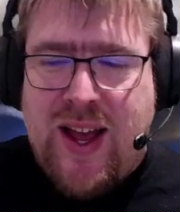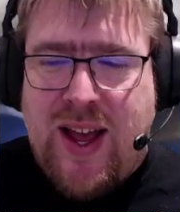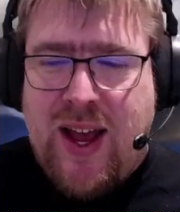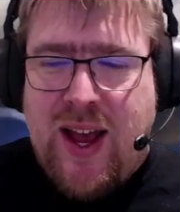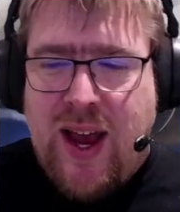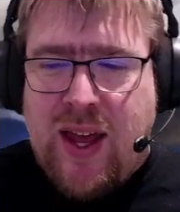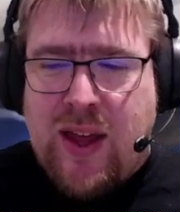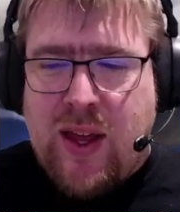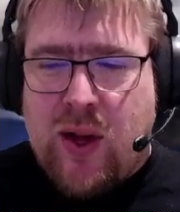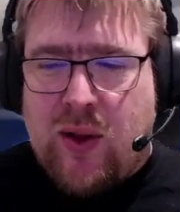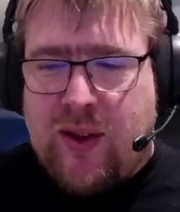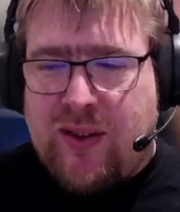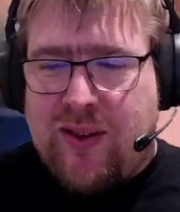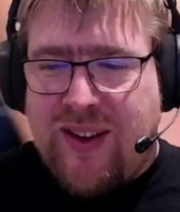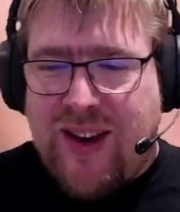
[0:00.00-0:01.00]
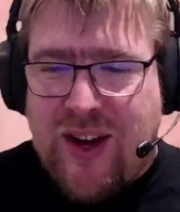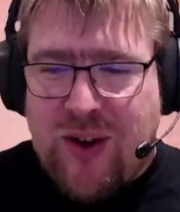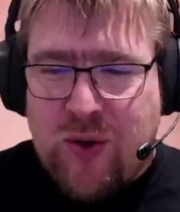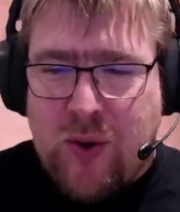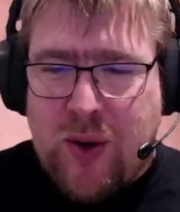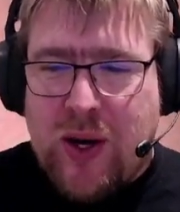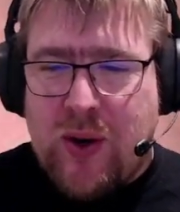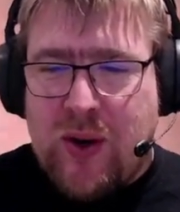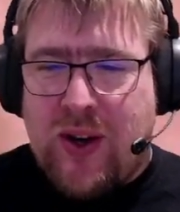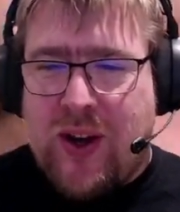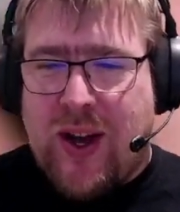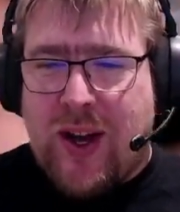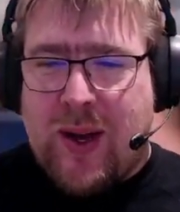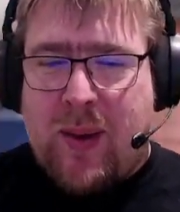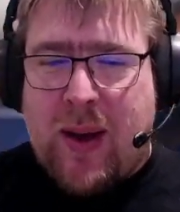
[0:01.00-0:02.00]
Hey there, this is Andrew here to
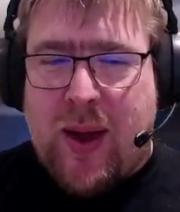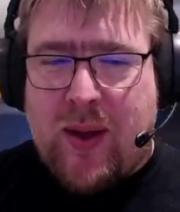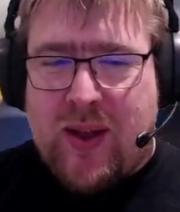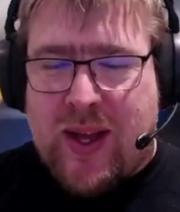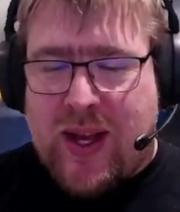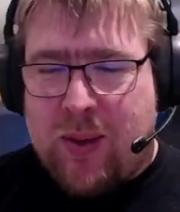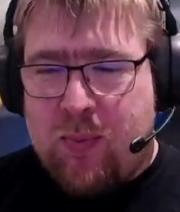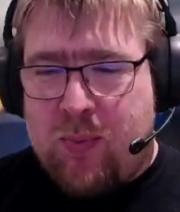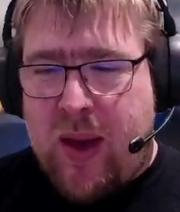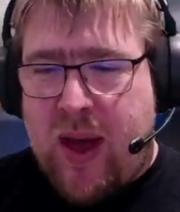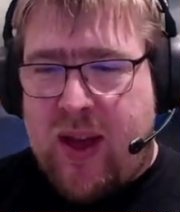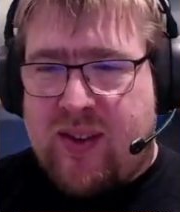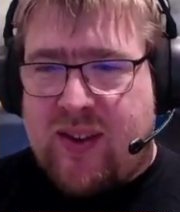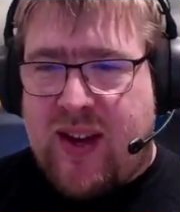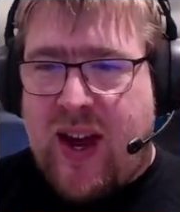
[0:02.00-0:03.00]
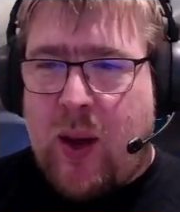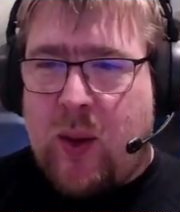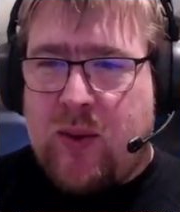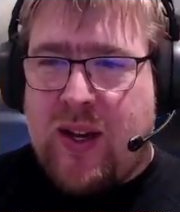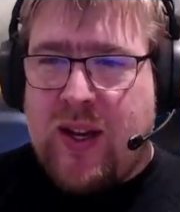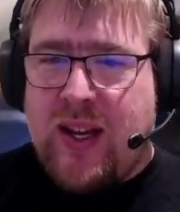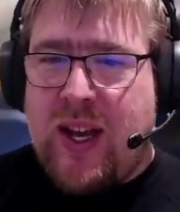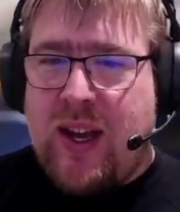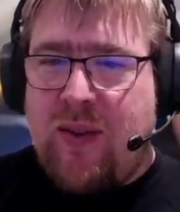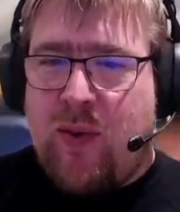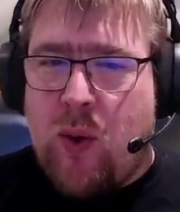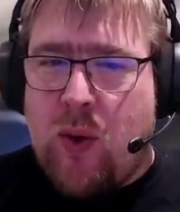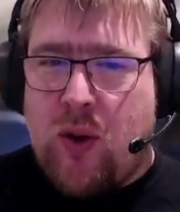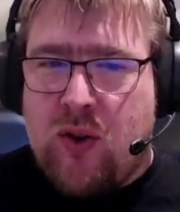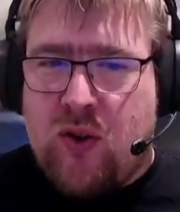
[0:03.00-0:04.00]
talk about the best house in
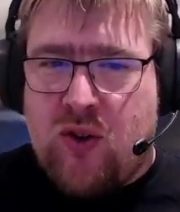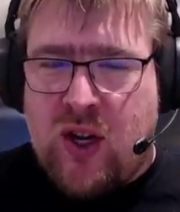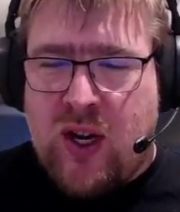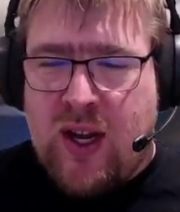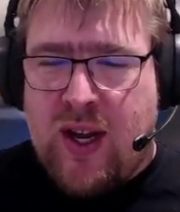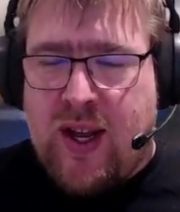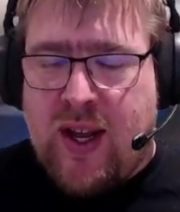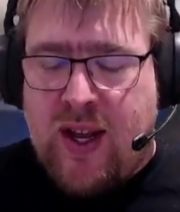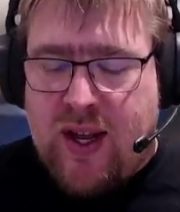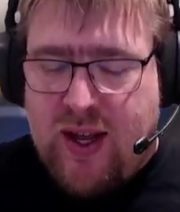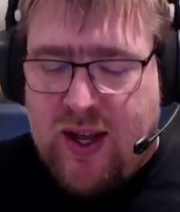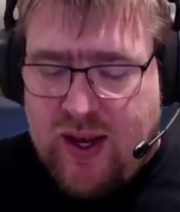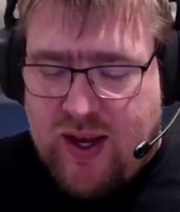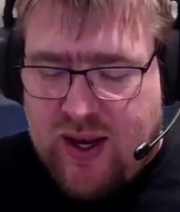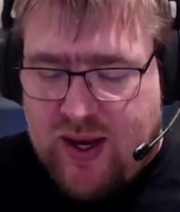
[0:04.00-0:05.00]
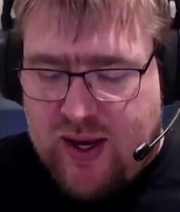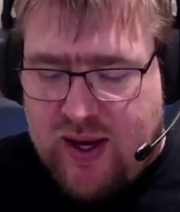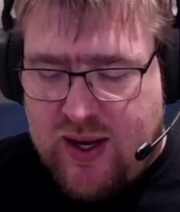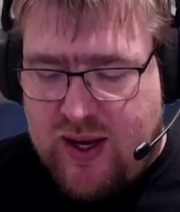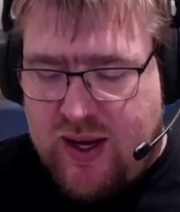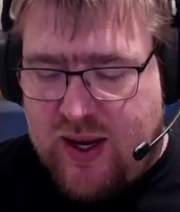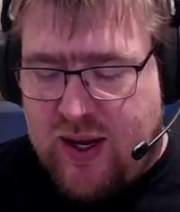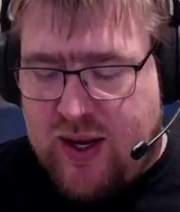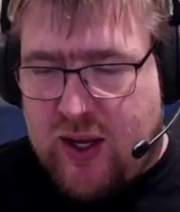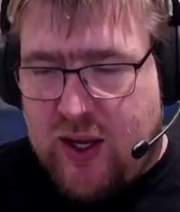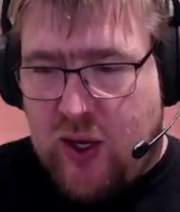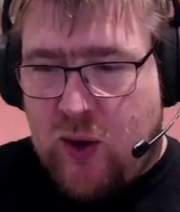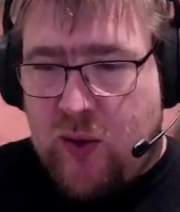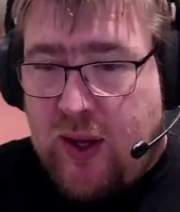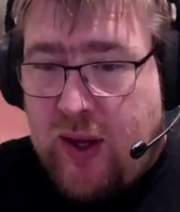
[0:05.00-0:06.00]
Keyforge
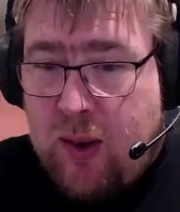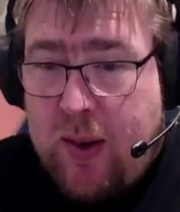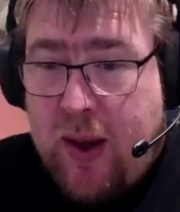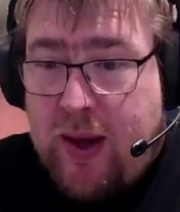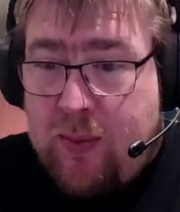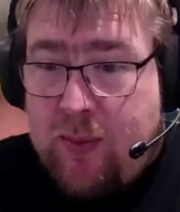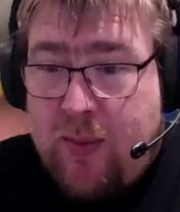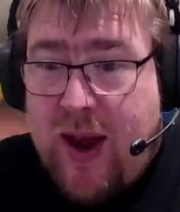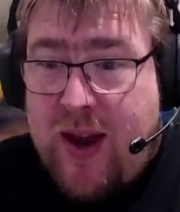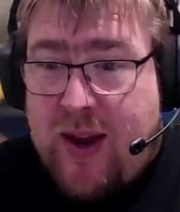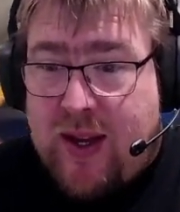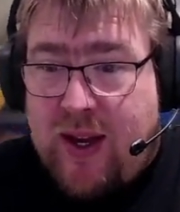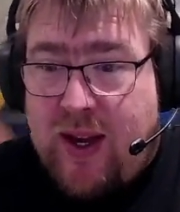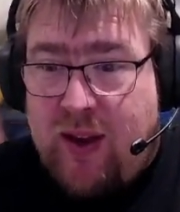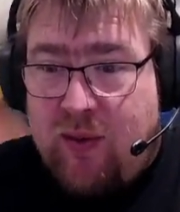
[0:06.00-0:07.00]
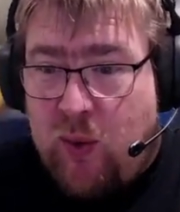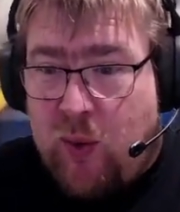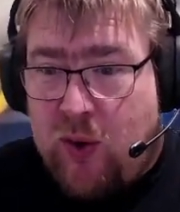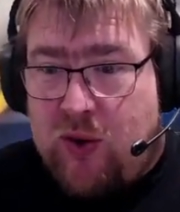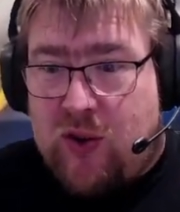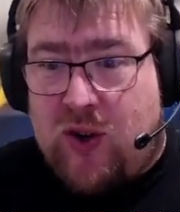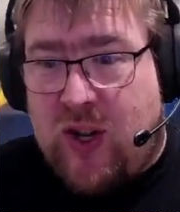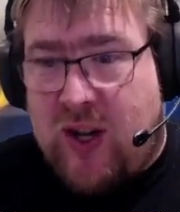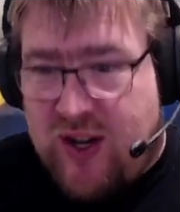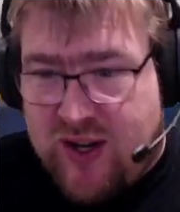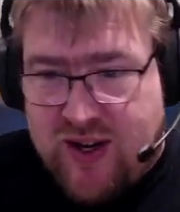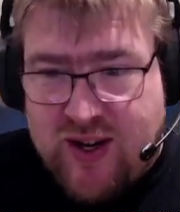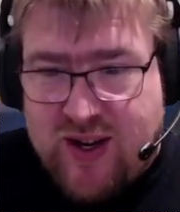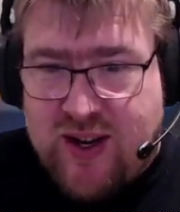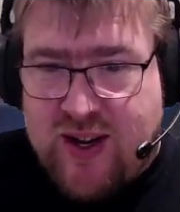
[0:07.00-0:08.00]
using the best mat in Keyforge,
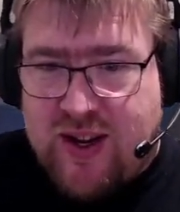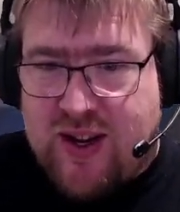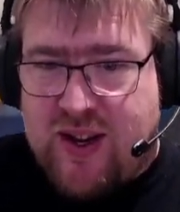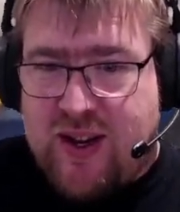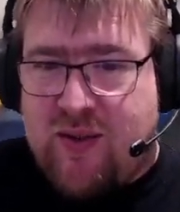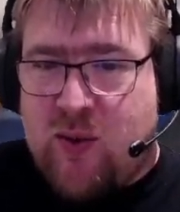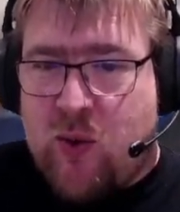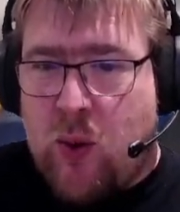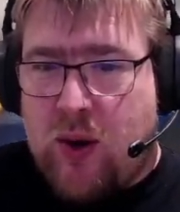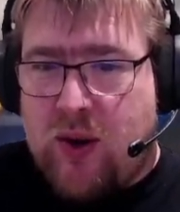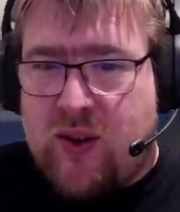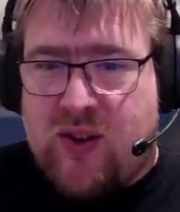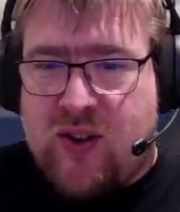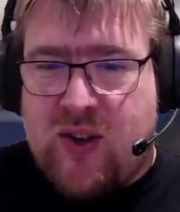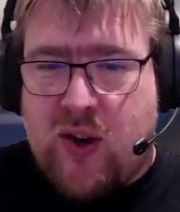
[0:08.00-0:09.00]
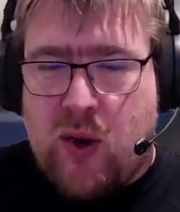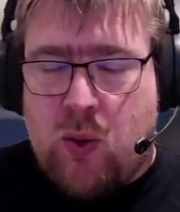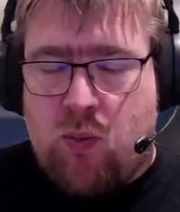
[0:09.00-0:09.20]
of course. So